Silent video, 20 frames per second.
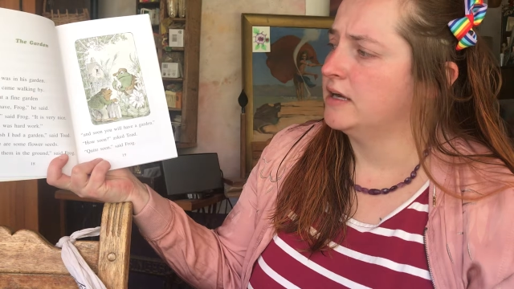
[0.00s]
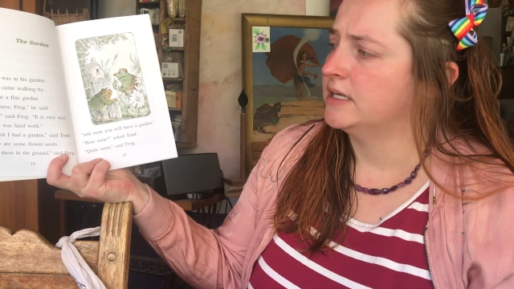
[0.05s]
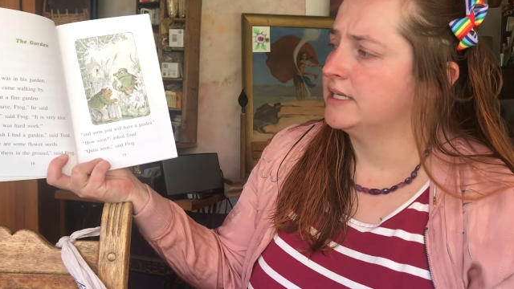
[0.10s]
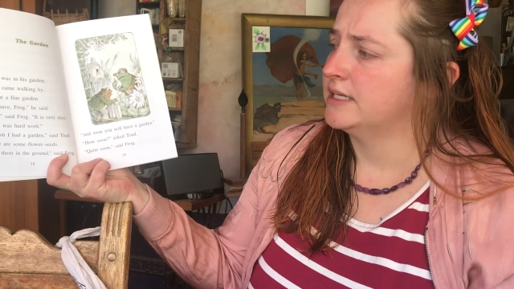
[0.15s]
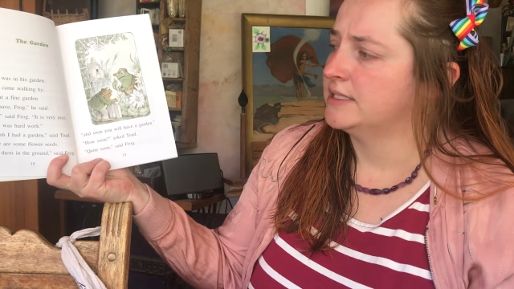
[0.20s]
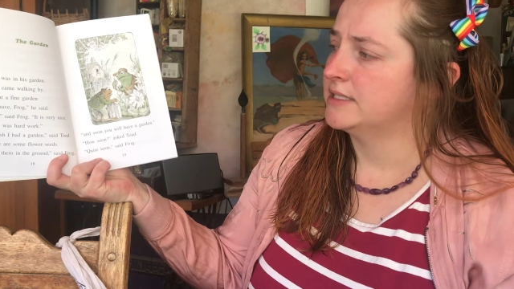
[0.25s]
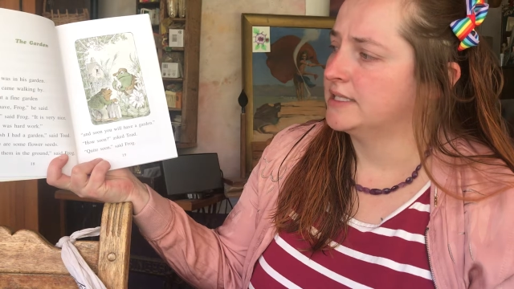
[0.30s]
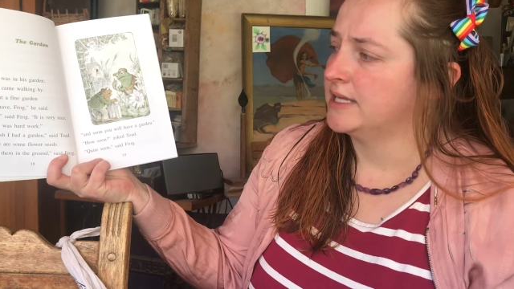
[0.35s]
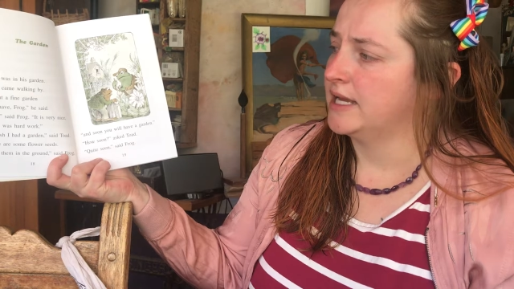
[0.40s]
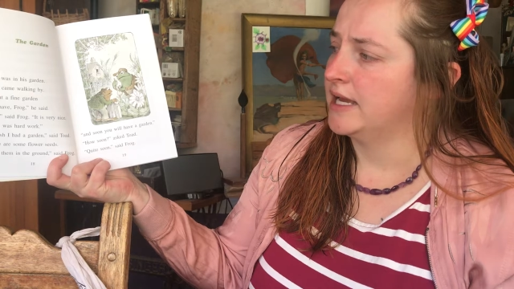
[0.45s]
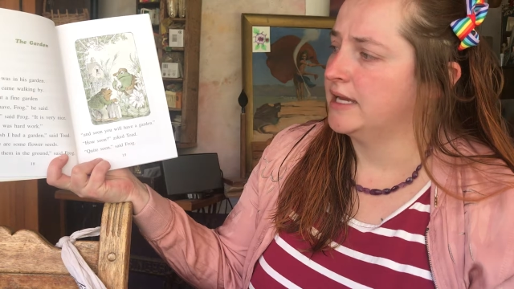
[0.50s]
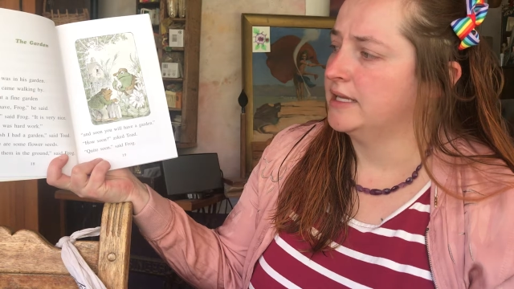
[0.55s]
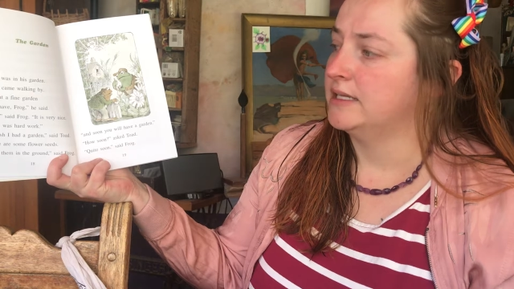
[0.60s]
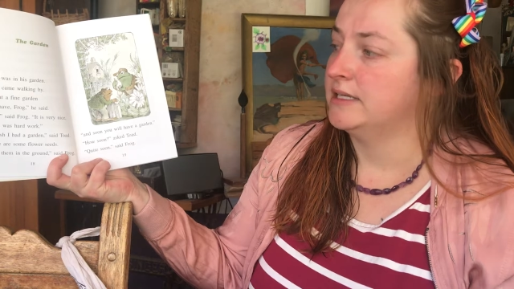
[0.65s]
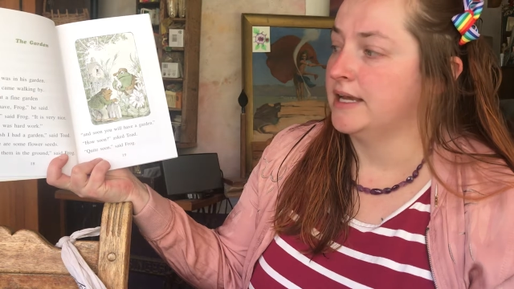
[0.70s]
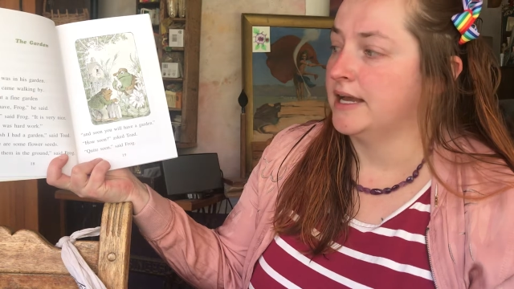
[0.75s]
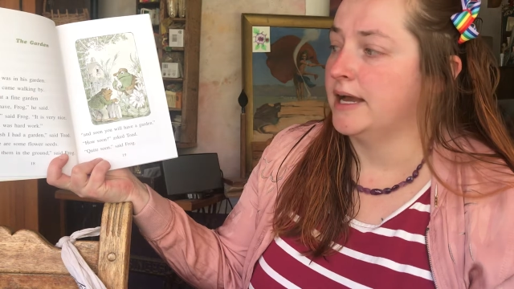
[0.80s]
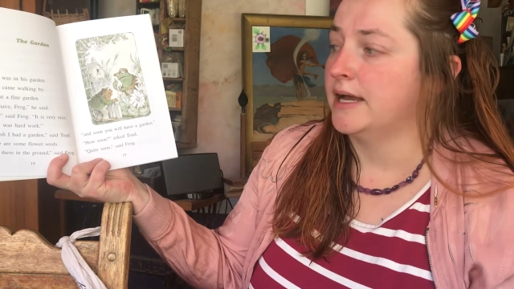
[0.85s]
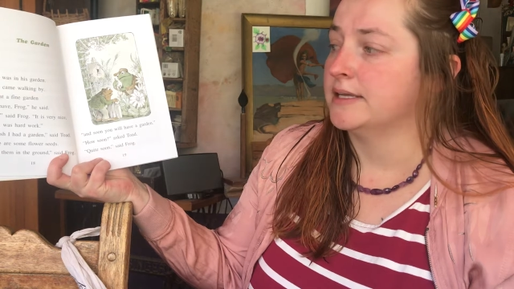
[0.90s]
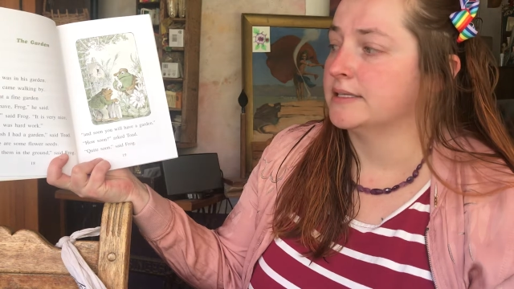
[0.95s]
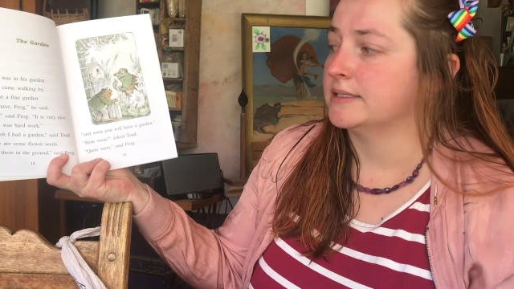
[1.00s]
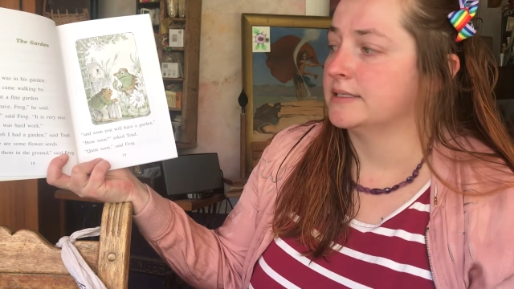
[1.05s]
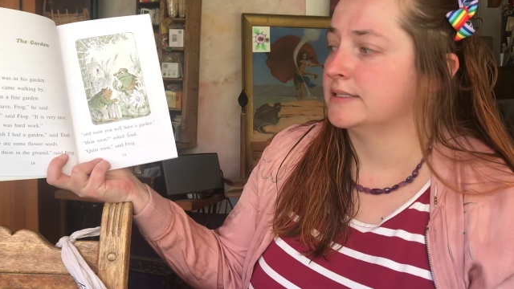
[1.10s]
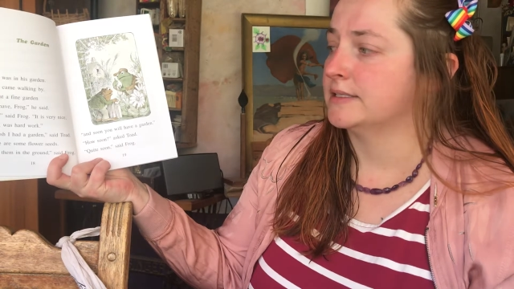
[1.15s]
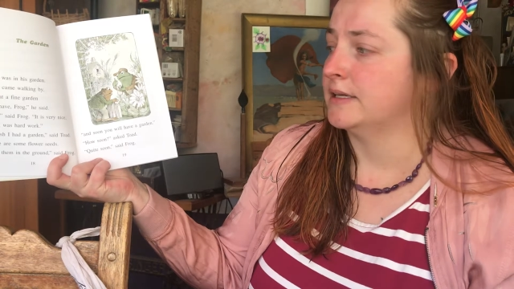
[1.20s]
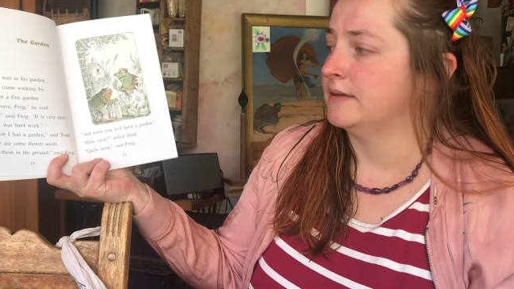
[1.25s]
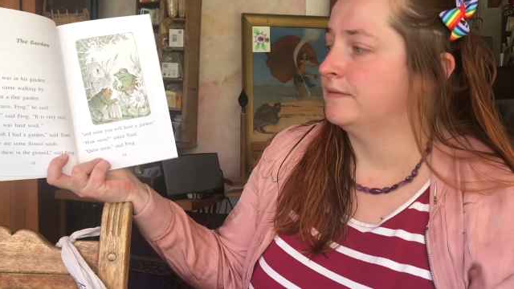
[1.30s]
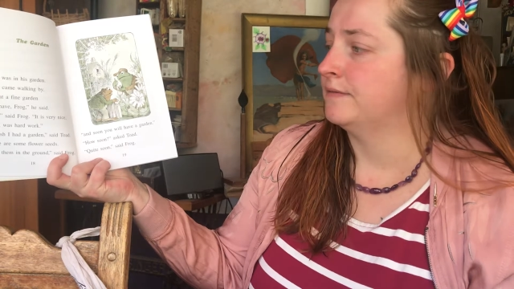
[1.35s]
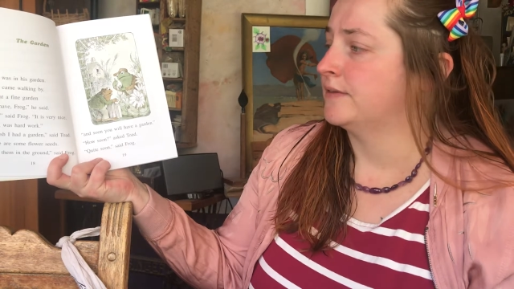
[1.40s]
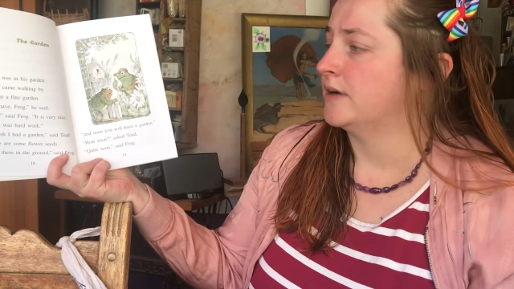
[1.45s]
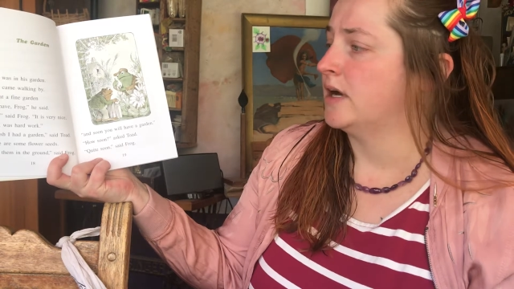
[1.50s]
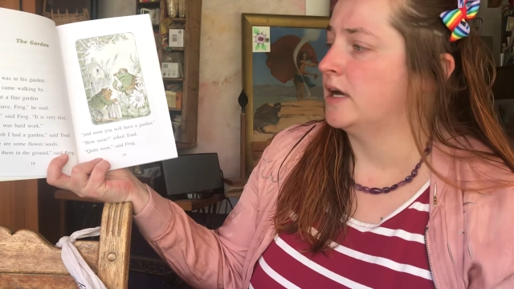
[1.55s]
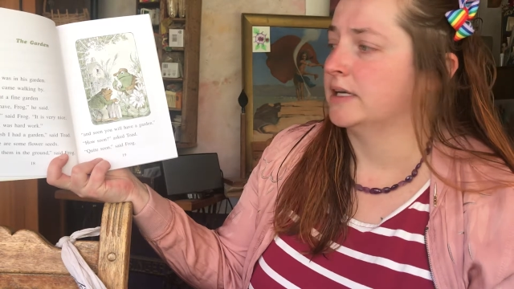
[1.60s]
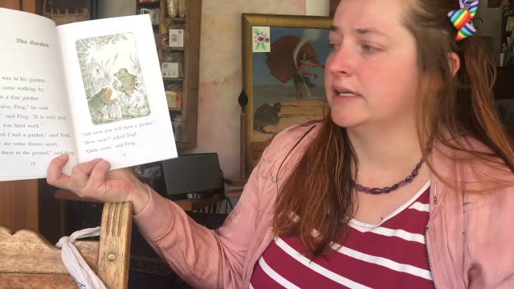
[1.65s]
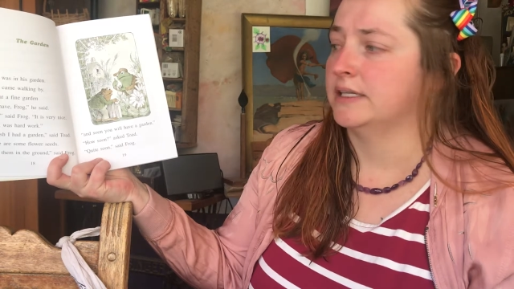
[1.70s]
he said. "Yes," said Frog,